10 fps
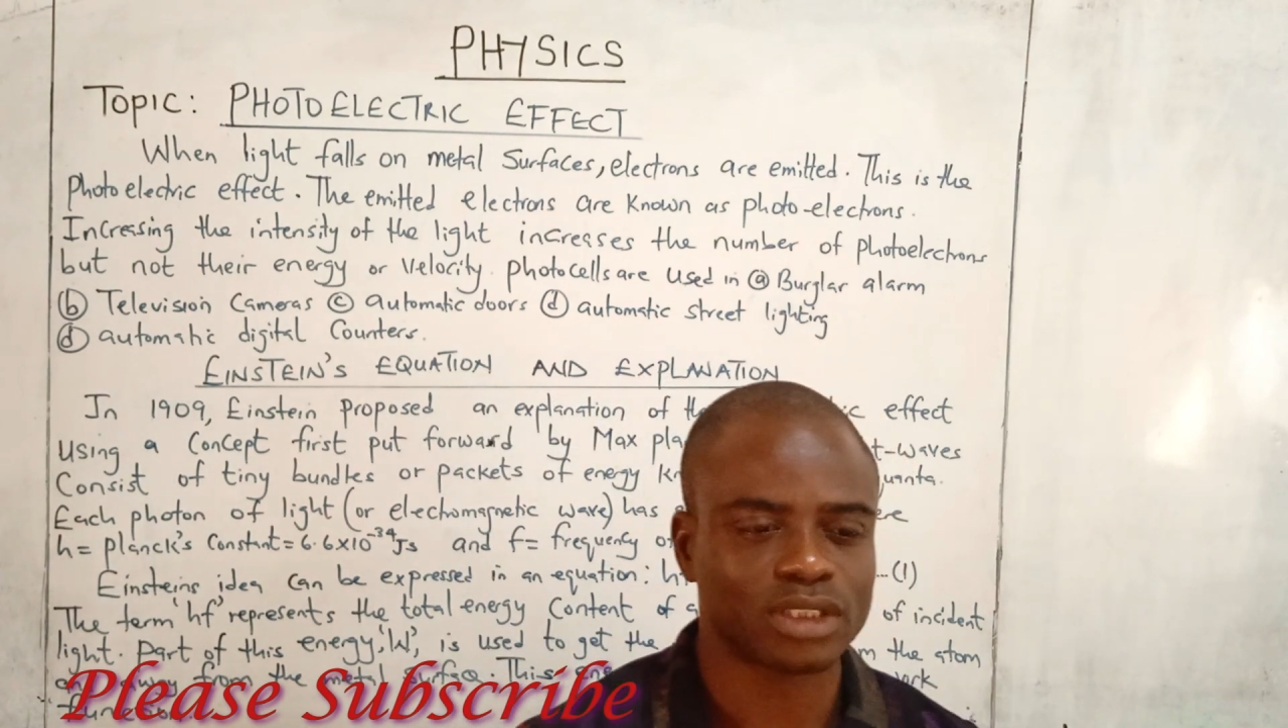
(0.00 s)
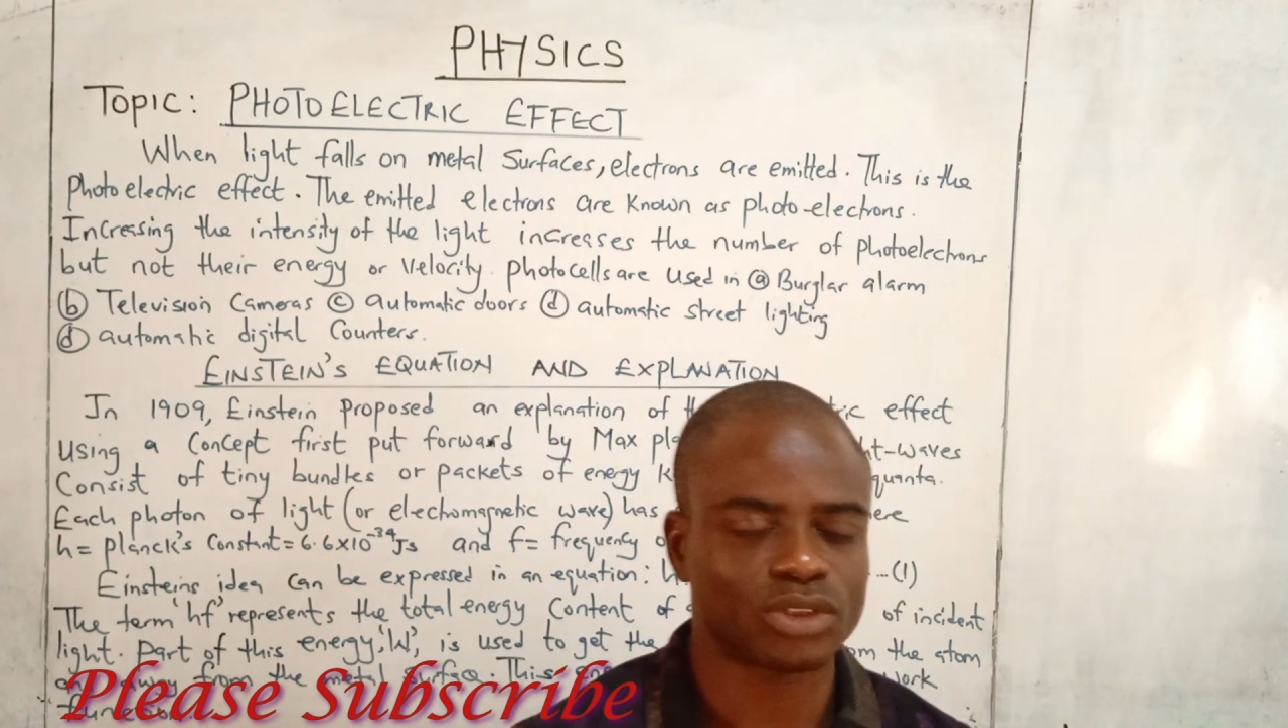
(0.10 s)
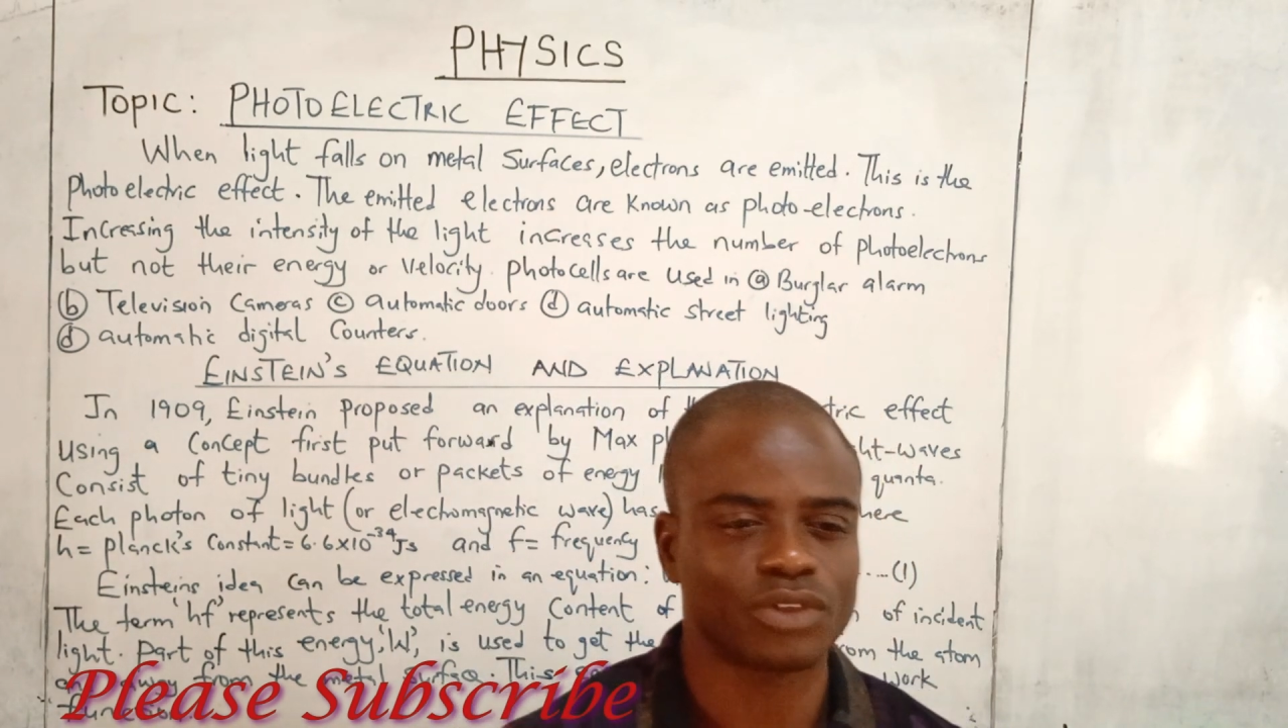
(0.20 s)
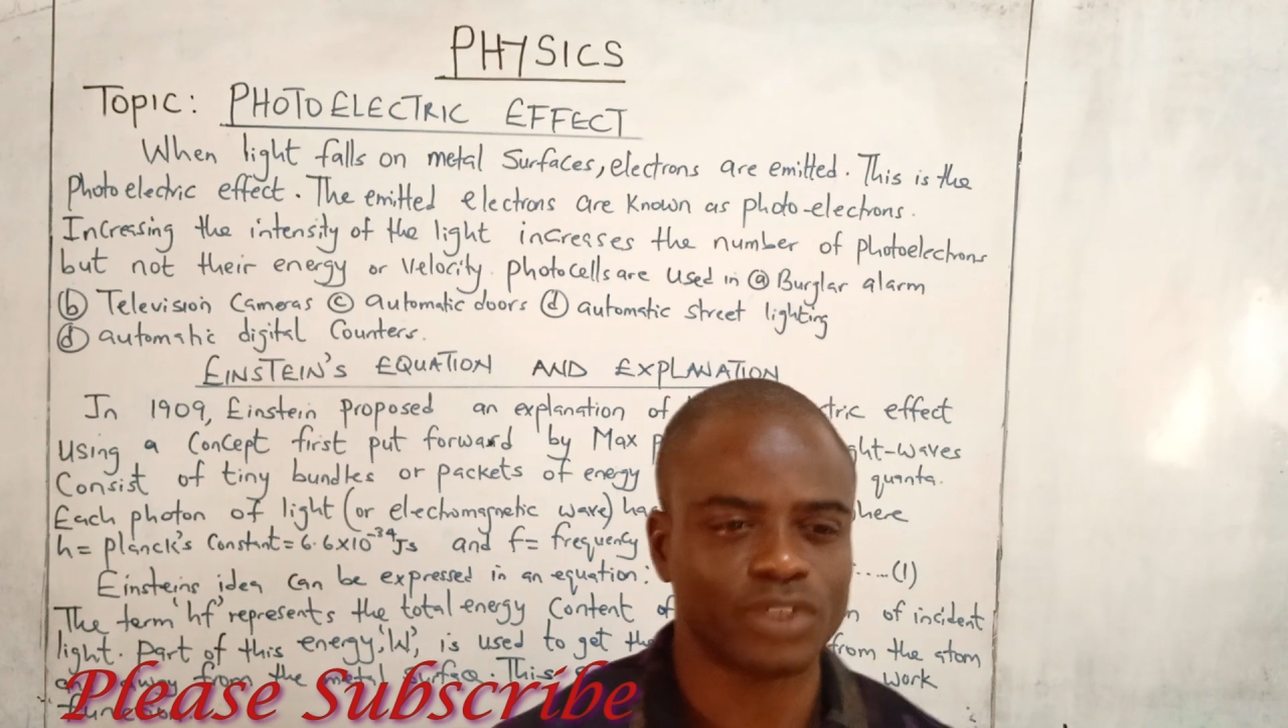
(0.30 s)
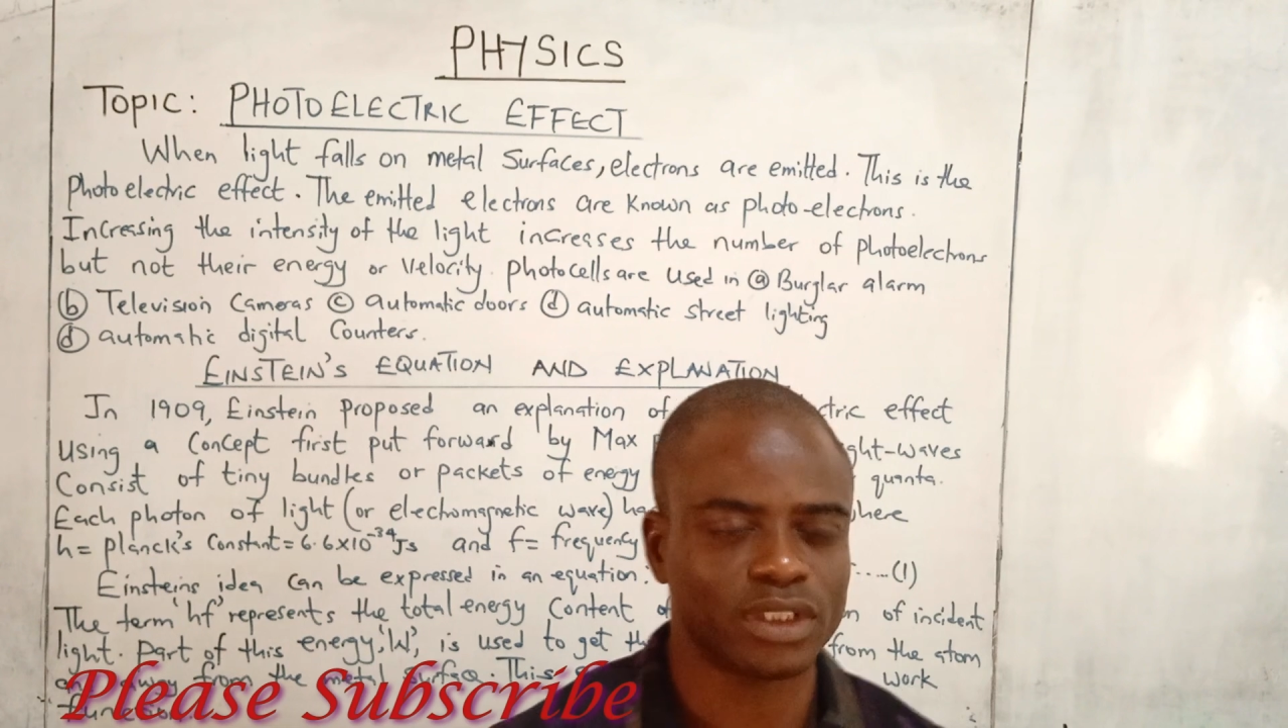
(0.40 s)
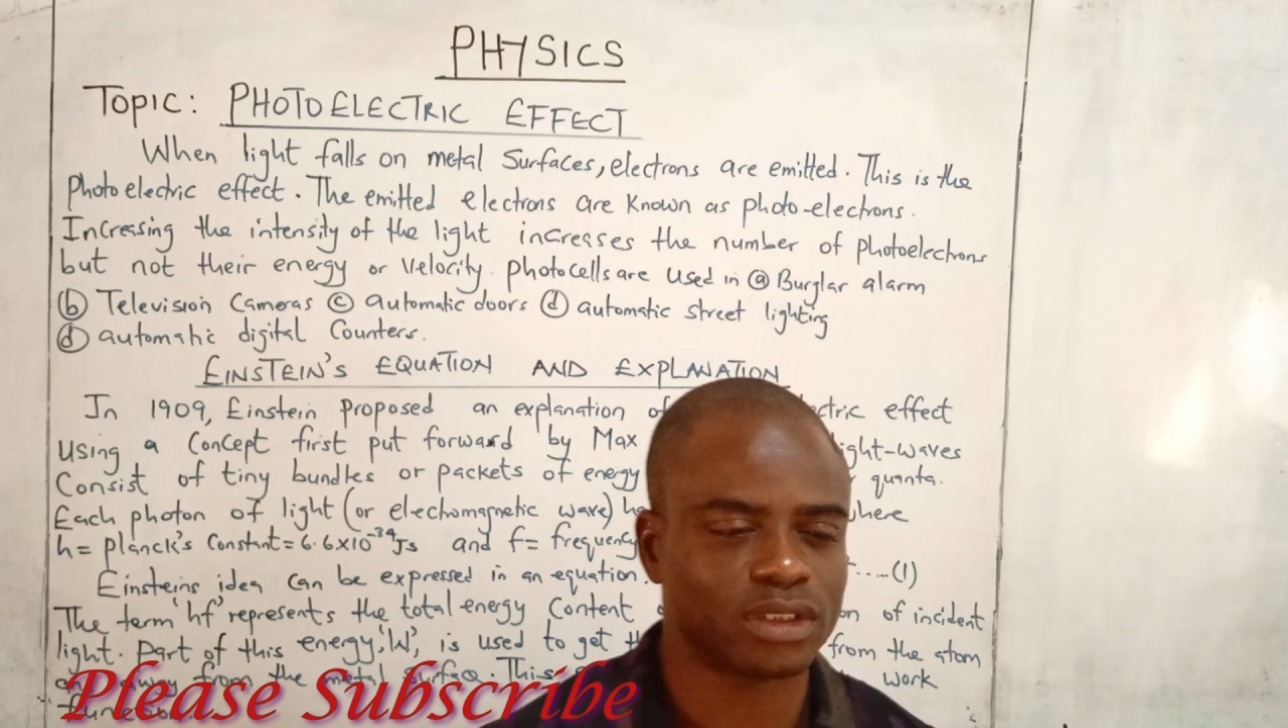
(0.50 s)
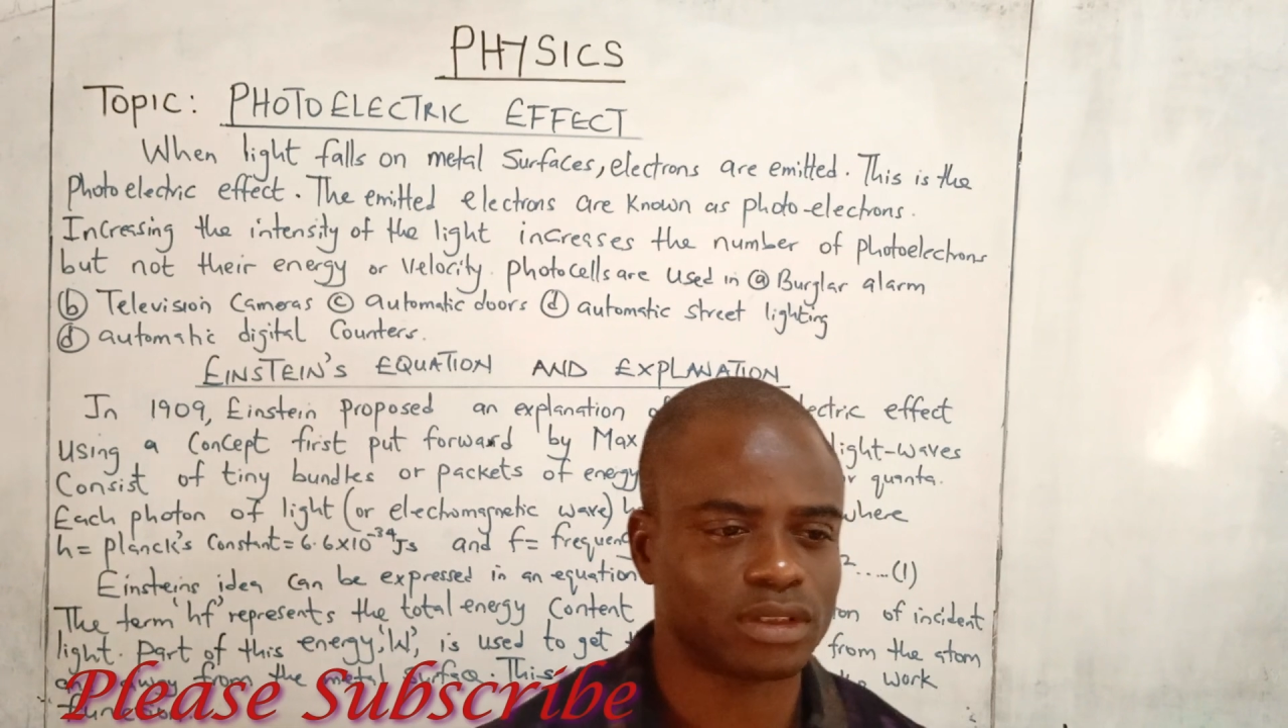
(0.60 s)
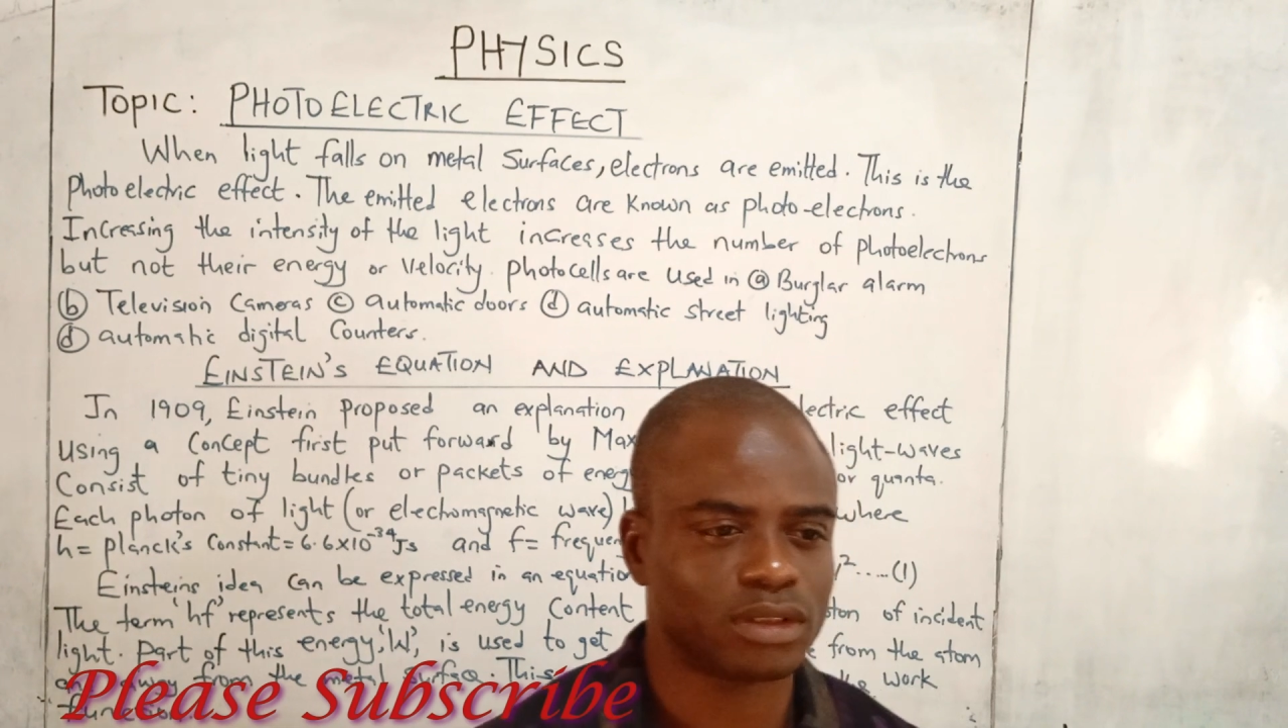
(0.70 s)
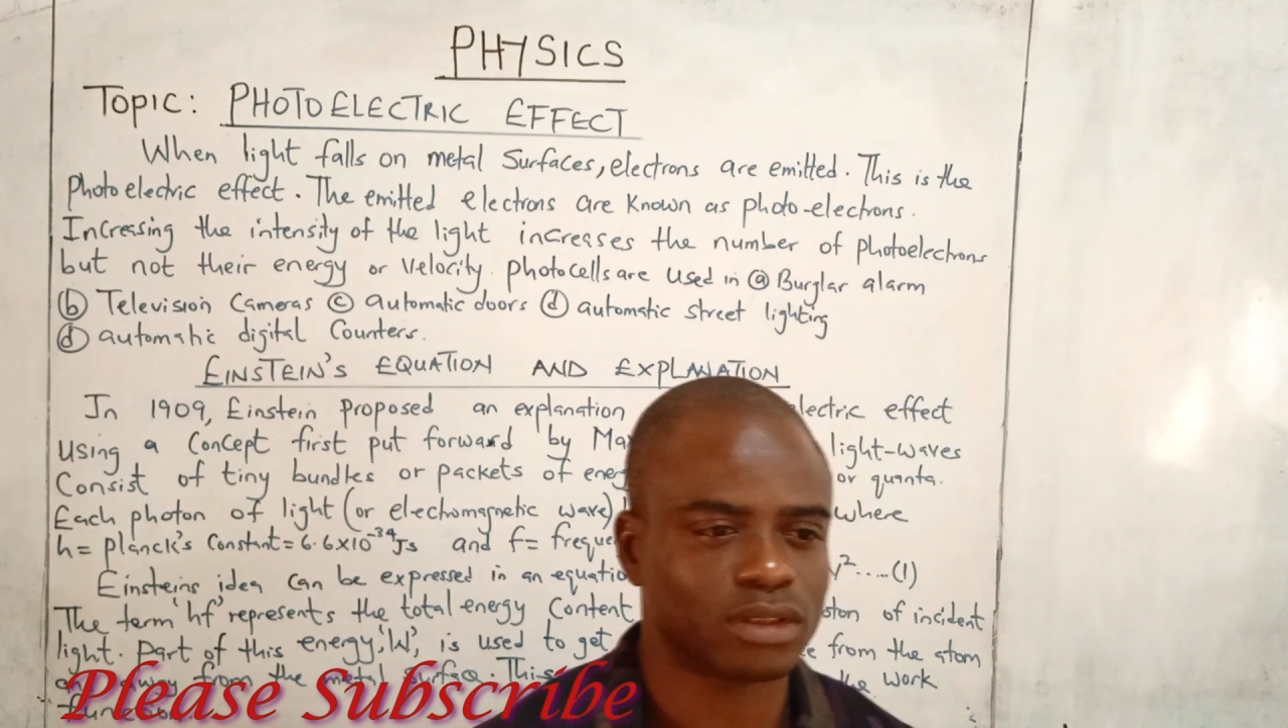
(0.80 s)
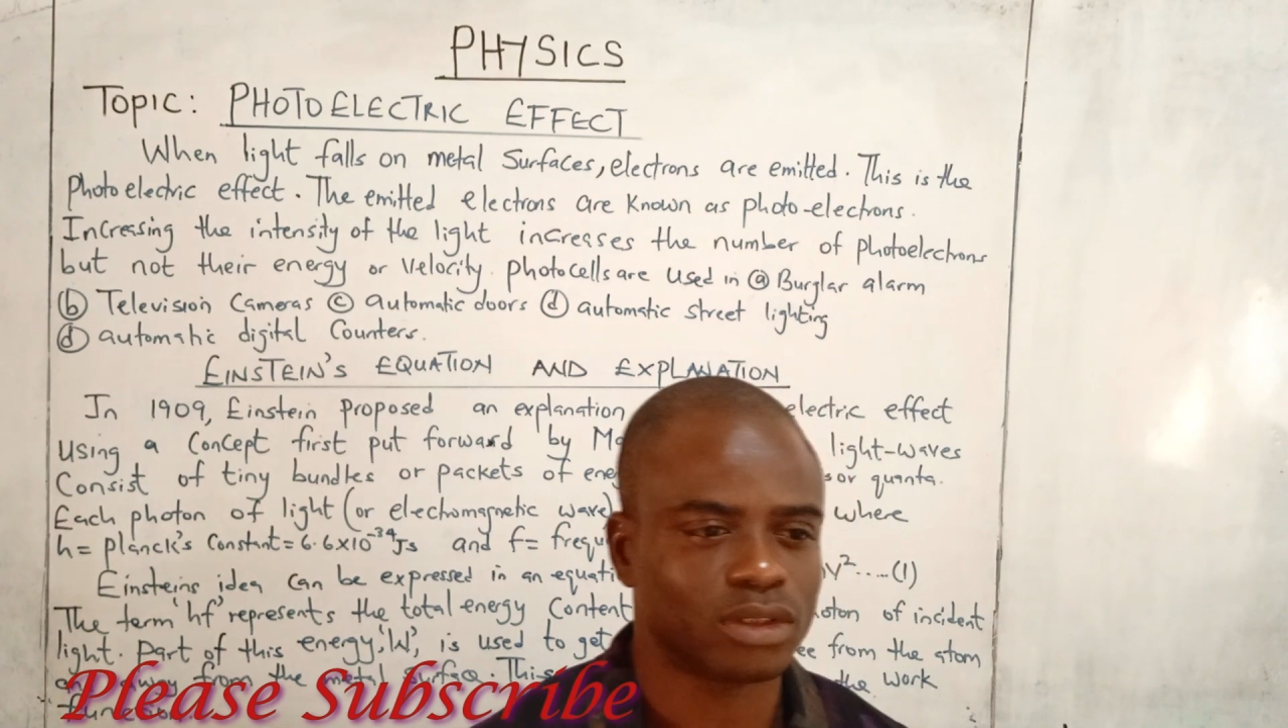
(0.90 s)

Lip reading: surface